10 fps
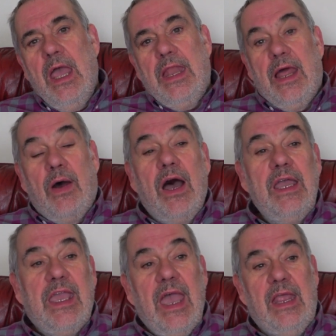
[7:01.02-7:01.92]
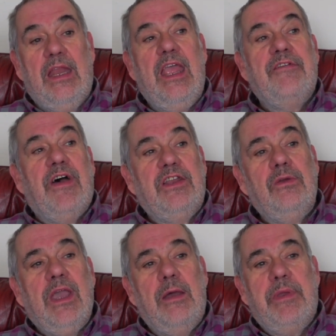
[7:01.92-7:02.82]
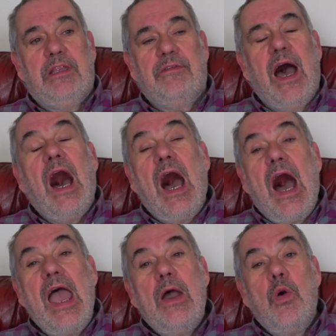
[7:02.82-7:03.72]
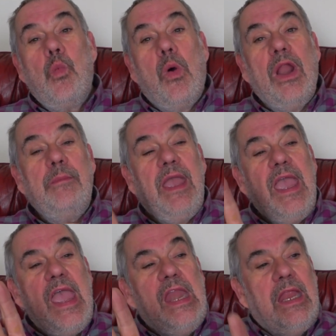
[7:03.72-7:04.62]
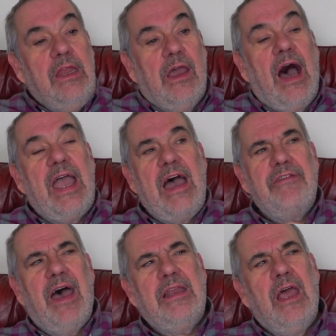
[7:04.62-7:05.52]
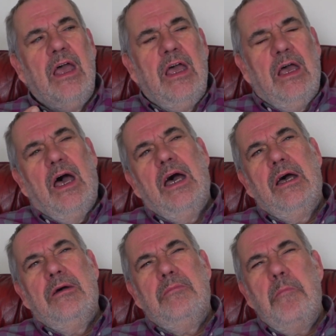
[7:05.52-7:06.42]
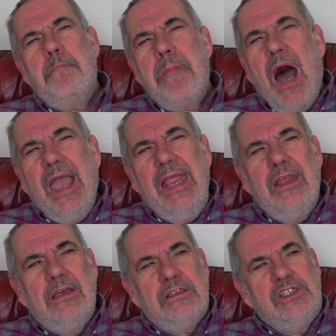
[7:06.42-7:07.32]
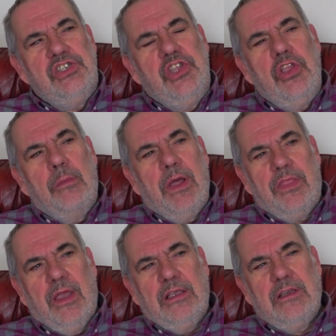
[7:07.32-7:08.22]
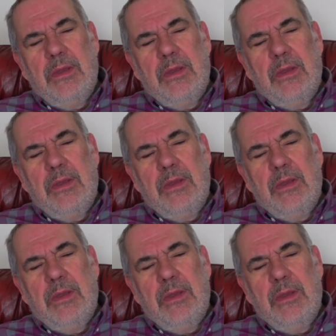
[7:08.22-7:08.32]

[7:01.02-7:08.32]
Now, I again, if I do get a bit of, uh, well, when I'm in India, I have had um, minor stomach things.